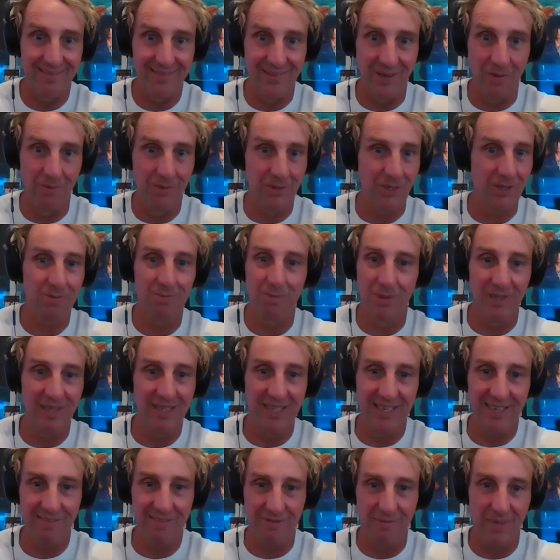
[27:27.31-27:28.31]
Don't just
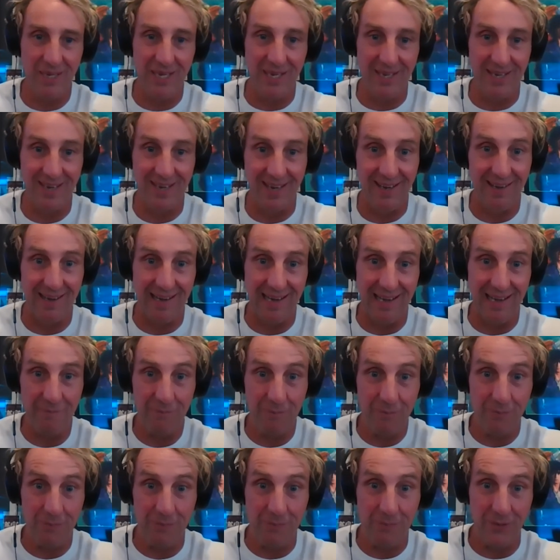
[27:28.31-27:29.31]
believe me. I, I
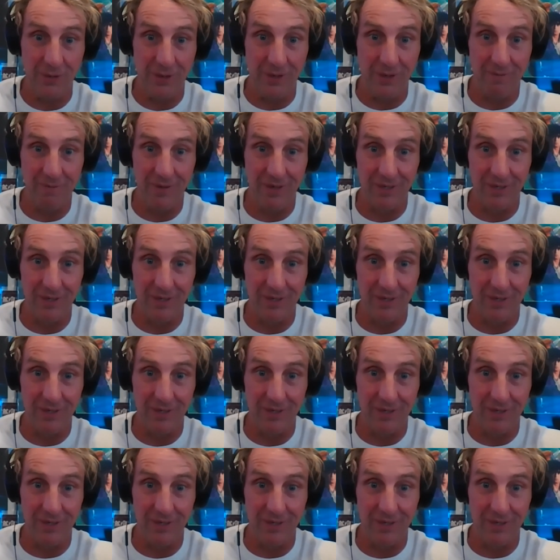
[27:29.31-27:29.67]
pretty